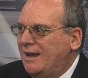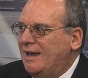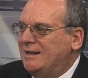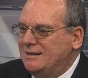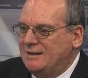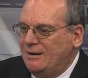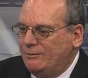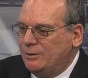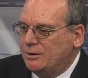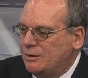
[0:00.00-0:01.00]
and it
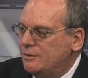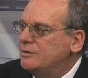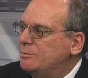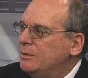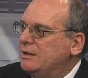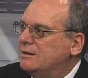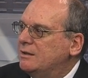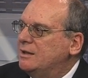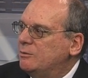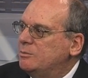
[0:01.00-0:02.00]
never occurred to me
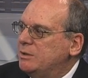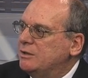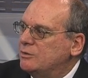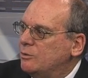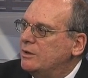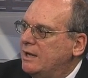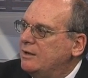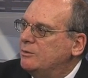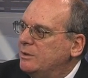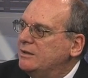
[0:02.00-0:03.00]
that there would be a
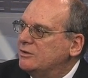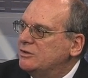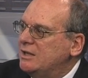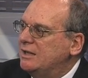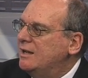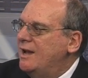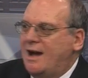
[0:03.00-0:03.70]
tornado in the city.